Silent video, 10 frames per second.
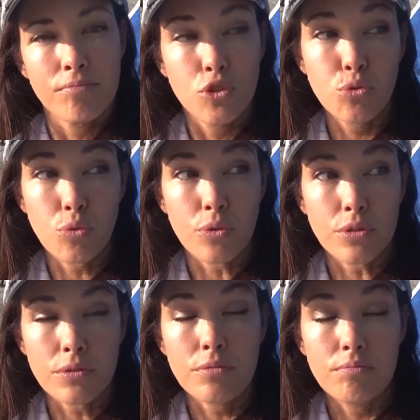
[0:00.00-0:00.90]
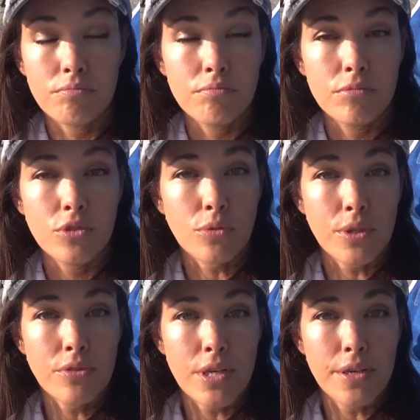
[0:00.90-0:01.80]
to the world. So
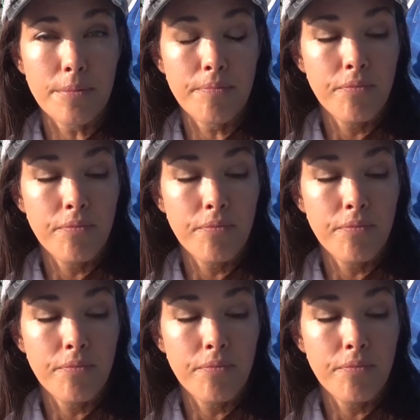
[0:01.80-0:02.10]
here I am.